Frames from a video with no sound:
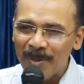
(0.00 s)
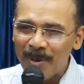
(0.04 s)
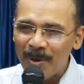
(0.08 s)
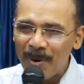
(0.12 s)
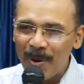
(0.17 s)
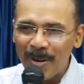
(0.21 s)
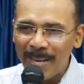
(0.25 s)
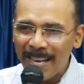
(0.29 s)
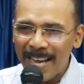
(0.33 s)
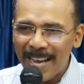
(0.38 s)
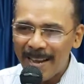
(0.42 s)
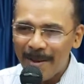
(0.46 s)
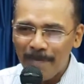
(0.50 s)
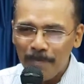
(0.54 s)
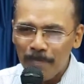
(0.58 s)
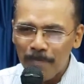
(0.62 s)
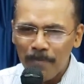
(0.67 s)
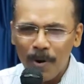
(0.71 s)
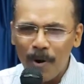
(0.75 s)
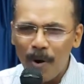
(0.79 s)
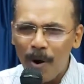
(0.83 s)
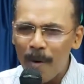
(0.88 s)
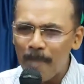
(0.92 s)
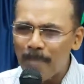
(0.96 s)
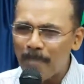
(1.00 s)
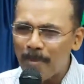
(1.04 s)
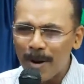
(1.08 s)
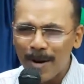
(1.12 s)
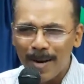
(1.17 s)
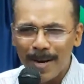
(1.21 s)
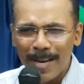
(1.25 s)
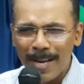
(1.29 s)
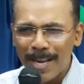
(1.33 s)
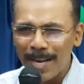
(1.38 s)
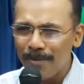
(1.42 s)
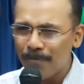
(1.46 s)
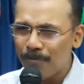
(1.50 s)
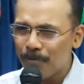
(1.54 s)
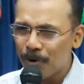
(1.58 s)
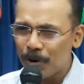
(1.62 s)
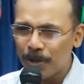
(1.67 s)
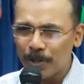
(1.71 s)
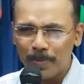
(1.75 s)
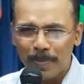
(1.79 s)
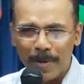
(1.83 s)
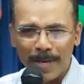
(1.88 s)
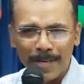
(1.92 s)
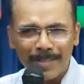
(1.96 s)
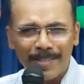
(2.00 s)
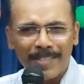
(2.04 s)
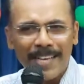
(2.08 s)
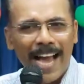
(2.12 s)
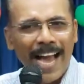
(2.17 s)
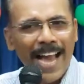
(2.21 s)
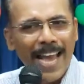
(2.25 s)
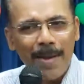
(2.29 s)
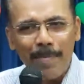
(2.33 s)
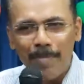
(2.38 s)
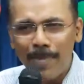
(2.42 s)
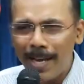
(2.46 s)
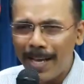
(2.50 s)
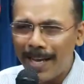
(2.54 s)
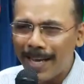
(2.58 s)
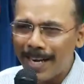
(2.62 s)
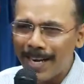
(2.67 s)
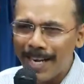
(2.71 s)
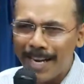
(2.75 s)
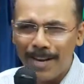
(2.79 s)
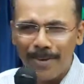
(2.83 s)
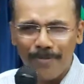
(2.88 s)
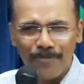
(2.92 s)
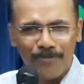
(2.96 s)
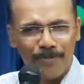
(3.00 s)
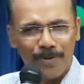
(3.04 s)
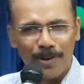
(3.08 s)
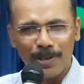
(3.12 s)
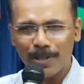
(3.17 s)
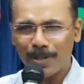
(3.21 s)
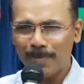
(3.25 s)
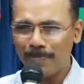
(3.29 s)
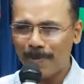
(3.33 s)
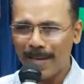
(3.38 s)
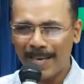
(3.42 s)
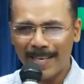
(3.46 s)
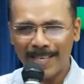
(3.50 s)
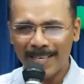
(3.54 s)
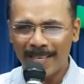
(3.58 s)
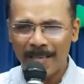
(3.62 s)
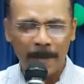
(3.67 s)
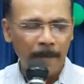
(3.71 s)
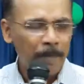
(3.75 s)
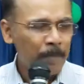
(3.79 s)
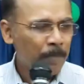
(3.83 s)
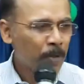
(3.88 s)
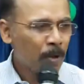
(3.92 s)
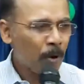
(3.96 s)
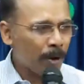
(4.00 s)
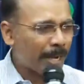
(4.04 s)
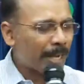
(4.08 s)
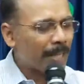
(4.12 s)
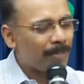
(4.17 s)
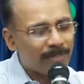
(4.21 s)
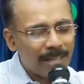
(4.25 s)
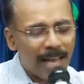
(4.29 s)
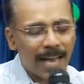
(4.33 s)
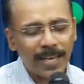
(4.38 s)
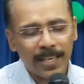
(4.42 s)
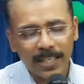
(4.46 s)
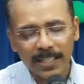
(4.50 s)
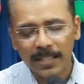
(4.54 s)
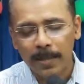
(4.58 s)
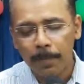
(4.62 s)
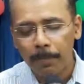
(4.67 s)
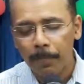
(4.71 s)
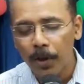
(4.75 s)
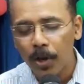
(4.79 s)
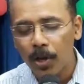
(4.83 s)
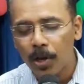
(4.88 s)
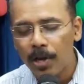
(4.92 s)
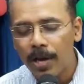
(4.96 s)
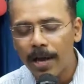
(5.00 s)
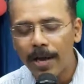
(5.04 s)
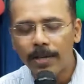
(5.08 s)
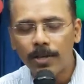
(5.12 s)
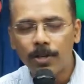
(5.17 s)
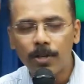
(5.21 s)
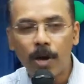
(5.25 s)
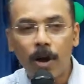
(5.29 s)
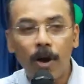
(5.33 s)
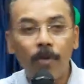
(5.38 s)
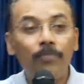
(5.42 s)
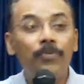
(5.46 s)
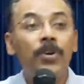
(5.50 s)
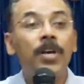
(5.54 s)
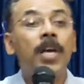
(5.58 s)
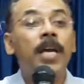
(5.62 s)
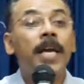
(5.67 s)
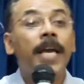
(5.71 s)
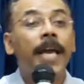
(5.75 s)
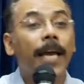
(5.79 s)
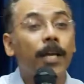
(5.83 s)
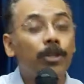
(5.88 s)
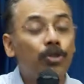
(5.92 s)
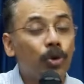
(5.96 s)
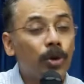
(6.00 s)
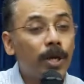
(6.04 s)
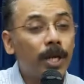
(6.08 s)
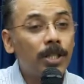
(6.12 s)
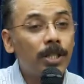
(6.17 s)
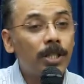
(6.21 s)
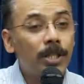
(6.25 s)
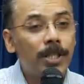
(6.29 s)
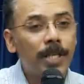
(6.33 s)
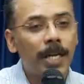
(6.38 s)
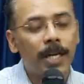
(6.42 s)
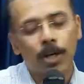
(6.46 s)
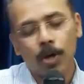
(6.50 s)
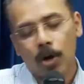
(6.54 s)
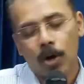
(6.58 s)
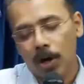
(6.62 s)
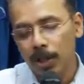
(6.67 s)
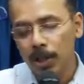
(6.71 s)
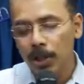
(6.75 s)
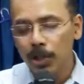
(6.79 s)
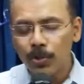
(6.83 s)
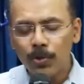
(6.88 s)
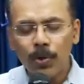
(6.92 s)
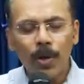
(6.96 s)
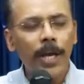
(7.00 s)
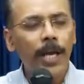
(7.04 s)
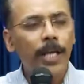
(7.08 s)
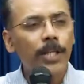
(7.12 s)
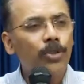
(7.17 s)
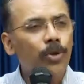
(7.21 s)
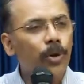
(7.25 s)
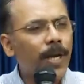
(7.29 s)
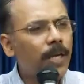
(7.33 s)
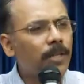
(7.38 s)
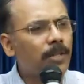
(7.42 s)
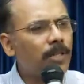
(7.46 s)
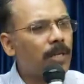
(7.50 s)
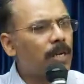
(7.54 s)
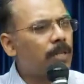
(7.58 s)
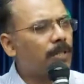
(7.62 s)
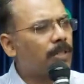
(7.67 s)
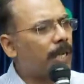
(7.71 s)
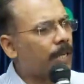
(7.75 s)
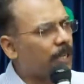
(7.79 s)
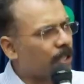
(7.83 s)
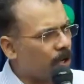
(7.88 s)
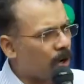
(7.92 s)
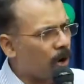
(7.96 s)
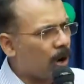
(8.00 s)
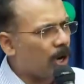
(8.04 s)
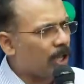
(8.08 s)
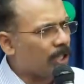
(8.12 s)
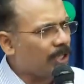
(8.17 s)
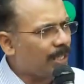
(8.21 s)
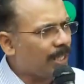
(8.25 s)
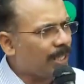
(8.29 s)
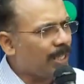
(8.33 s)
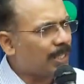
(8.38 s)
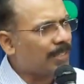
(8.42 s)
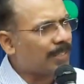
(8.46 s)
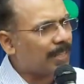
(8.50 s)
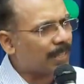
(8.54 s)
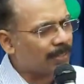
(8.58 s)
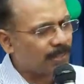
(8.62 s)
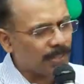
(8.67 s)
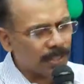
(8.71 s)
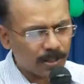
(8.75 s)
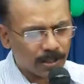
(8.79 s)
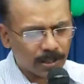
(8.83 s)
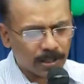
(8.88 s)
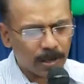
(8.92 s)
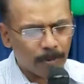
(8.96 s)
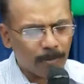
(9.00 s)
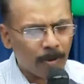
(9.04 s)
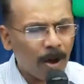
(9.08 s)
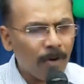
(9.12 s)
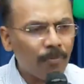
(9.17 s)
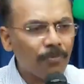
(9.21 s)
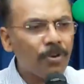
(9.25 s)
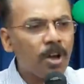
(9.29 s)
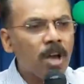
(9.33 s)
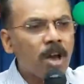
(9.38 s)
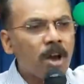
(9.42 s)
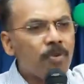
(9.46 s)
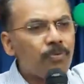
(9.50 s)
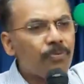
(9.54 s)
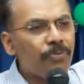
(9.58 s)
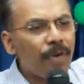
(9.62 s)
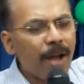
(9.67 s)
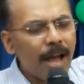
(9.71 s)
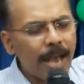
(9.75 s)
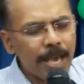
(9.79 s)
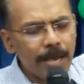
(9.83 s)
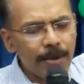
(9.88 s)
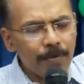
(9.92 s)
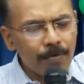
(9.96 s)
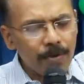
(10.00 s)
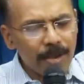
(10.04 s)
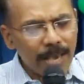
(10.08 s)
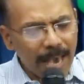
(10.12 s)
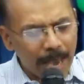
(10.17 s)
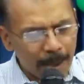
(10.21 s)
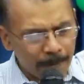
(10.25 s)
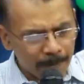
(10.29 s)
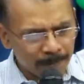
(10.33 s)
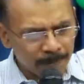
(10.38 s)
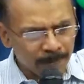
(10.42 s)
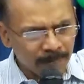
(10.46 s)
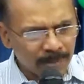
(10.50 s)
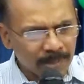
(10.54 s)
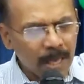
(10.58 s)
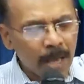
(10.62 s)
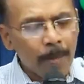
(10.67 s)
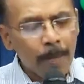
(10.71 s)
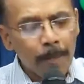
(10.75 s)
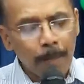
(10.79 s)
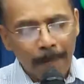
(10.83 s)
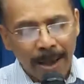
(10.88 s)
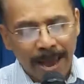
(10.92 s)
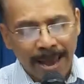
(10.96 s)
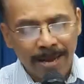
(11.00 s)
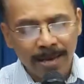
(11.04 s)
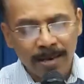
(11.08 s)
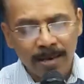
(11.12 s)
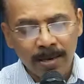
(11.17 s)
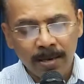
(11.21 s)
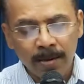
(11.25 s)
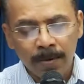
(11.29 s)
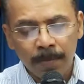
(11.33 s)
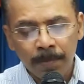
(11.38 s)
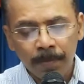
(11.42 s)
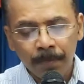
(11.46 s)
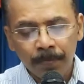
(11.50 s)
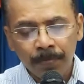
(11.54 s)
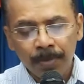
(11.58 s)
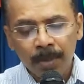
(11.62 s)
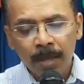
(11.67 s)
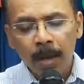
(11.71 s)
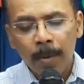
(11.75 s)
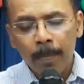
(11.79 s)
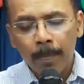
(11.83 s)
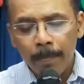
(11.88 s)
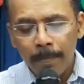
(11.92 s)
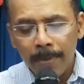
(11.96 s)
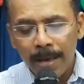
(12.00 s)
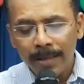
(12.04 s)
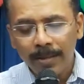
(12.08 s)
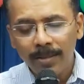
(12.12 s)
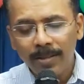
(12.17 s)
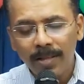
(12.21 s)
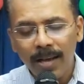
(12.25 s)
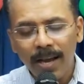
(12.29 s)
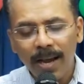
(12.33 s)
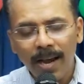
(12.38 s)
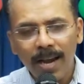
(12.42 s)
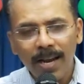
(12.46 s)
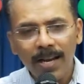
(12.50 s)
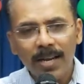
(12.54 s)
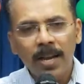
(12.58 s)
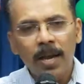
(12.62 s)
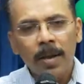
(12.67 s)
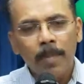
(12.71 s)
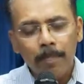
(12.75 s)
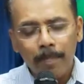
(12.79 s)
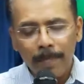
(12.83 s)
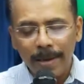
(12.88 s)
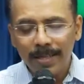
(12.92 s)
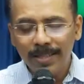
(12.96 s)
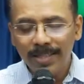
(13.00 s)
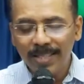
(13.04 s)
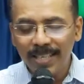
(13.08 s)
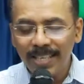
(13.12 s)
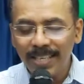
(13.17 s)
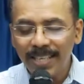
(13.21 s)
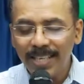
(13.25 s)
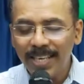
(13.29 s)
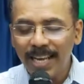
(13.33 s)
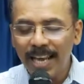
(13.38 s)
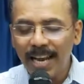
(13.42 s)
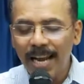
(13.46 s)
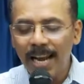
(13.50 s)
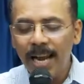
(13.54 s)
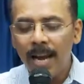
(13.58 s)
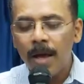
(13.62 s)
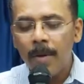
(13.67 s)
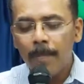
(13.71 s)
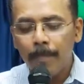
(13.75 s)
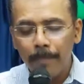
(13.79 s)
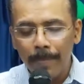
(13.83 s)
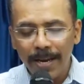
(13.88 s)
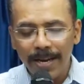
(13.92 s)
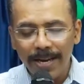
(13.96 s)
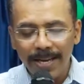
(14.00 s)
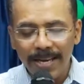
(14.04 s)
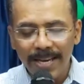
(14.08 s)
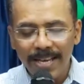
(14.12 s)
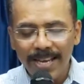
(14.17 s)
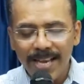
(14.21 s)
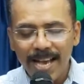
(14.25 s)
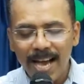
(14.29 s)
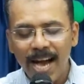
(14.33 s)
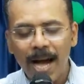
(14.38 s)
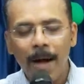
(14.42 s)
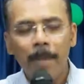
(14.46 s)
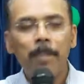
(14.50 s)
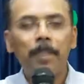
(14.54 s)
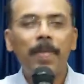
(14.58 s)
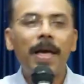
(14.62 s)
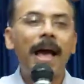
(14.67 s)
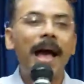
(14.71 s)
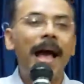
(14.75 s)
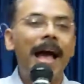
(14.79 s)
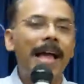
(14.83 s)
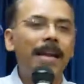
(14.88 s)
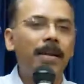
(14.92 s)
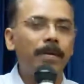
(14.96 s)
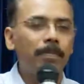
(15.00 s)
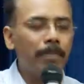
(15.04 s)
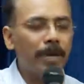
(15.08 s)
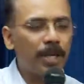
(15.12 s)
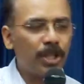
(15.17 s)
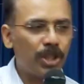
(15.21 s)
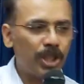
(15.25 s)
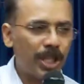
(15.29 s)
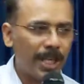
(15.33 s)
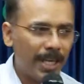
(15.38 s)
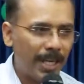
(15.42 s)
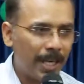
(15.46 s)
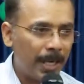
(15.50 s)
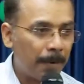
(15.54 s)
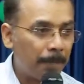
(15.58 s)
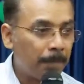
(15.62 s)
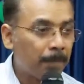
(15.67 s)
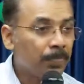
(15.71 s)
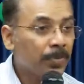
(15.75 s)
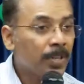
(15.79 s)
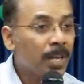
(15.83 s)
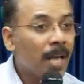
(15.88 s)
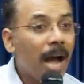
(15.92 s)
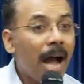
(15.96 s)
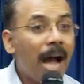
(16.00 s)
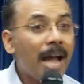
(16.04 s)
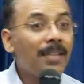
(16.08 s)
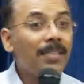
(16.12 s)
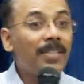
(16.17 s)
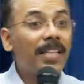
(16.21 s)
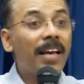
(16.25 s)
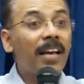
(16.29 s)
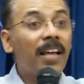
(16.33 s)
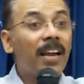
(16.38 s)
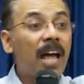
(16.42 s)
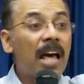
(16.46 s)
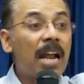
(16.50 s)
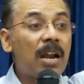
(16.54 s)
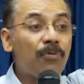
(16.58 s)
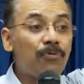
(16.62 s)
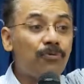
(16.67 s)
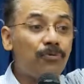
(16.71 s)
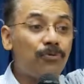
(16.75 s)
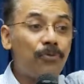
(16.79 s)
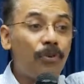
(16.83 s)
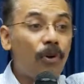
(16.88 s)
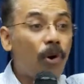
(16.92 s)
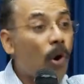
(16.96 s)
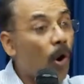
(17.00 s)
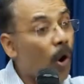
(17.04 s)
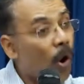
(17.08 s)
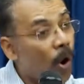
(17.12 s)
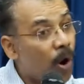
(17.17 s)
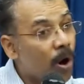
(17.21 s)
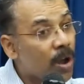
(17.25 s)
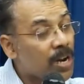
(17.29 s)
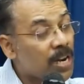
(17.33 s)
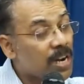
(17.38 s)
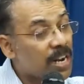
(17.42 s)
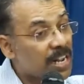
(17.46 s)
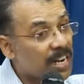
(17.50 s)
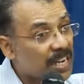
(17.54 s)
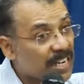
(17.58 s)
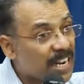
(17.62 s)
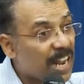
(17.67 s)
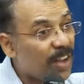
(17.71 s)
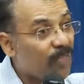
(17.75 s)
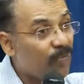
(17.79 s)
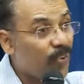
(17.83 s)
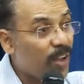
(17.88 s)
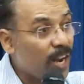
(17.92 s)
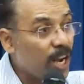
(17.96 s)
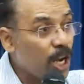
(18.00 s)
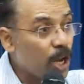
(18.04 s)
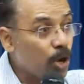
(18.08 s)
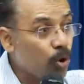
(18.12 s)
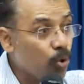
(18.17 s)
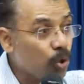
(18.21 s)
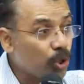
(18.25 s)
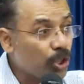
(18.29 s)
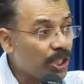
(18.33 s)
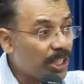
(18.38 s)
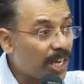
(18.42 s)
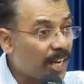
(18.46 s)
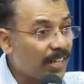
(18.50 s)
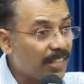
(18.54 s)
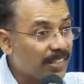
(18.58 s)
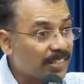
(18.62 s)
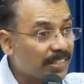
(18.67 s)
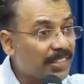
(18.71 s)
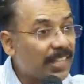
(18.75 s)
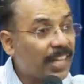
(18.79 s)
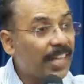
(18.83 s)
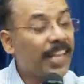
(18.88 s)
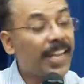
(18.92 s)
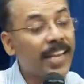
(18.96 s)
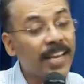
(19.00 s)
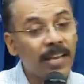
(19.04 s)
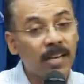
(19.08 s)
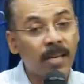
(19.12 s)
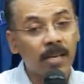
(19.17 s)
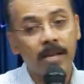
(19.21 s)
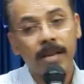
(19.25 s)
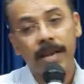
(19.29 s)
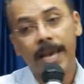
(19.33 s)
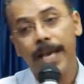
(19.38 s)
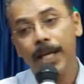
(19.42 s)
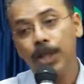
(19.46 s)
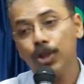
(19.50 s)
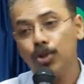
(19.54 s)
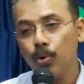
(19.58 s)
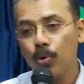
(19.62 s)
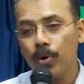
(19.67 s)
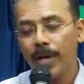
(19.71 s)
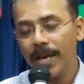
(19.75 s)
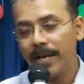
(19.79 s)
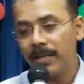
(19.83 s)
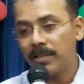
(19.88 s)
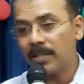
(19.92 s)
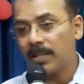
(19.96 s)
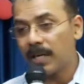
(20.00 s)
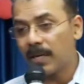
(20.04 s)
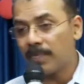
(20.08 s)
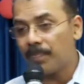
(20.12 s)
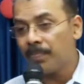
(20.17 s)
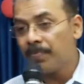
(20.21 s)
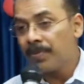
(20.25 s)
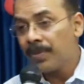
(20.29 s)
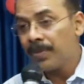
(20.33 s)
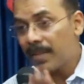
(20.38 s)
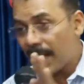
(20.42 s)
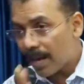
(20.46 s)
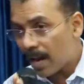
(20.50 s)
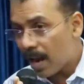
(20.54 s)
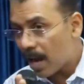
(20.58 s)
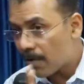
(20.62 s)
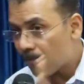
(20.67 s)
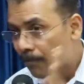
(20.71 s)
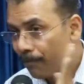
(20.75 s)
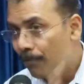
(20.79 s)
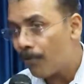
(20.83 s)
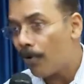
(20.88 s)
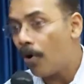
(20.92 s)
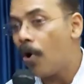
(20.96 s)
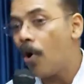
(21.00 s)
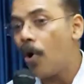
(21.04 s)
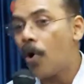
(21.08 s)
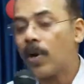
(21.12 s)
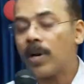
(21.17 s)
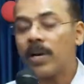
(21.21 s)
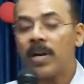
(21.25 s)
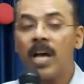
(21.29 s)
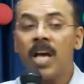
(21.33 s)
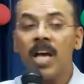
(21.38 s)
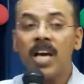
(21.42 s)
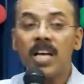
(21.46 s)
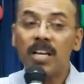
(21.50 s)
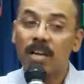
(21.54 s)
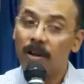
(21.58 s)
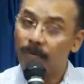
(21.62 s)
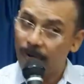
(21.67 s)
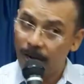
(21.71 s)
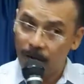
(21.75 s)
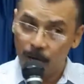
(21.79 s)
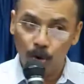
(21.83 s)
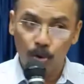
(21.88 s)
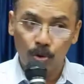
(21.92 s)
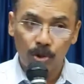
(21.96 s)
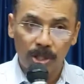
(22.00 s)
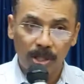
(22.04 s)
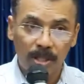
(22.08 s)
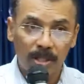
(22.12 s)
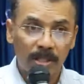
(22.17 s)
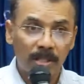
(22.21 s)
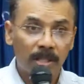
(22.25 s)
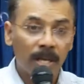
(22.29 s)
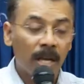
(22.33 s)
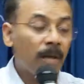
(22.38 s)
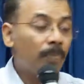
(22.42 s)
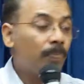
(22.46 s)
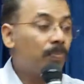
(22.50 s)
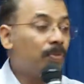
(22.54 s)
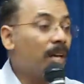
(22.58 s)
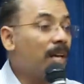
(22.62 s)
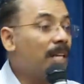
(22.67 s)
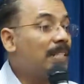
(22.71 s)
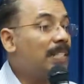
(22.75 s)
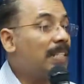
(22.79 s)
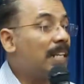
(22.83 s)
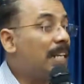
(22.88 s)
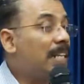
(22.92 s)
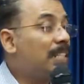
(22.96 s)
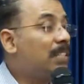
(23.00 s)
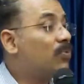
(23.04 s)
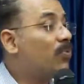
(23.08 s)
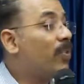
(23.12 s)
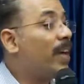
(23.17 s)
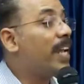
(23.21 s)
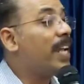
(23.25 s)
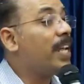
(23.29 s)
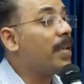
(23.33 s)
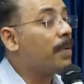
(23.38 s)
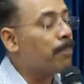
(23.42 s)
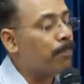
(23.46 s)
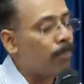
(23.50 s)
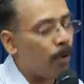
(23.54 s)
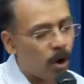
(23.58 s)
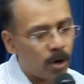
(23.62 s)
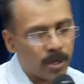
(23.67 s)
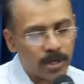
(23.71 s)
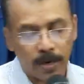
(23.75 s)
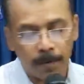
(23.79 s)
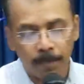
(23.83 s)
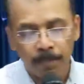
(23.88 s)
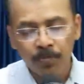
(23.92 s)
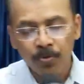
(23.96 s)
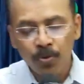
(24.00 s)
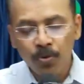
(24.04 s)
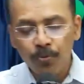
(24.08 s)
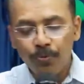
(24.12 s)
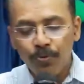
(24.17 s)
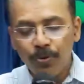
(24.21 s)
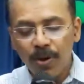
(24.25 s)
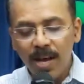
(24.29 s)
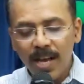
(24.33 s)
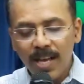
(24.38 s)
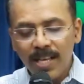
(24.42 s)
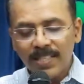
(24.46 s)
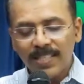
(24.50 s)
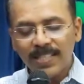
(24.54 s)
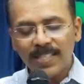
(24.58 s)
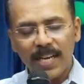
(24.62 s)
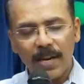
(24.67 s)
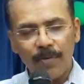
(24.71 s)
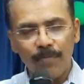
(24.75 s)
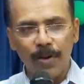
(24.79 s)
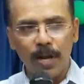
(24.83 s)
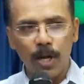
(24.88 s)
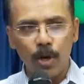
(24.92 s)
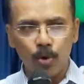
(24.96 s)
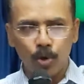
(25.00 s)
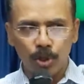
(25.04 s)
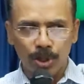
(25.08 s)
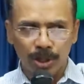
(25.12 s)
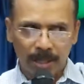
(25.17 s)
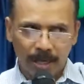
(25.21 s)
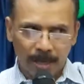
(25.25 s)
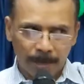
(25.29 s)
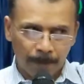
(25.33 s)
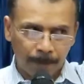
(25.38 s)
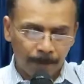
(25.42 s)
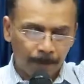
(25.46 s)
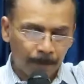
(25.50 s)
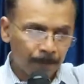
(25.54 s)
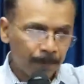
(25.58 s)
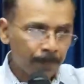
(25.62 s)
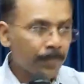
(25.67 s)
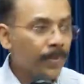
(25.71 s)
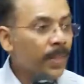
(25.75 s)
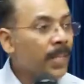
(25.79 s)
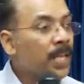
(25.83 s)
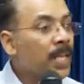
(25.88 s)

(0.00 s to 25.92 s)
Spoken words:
Okay, proper reinforcement, timely reinforcement. Okay, that is the peculiarity of education technology. So educational technology is a system of 5 M's: men, method, material, media, and machine. And there are 4 revolutions in education. There are 4 revolutions. This is very important. First revolution,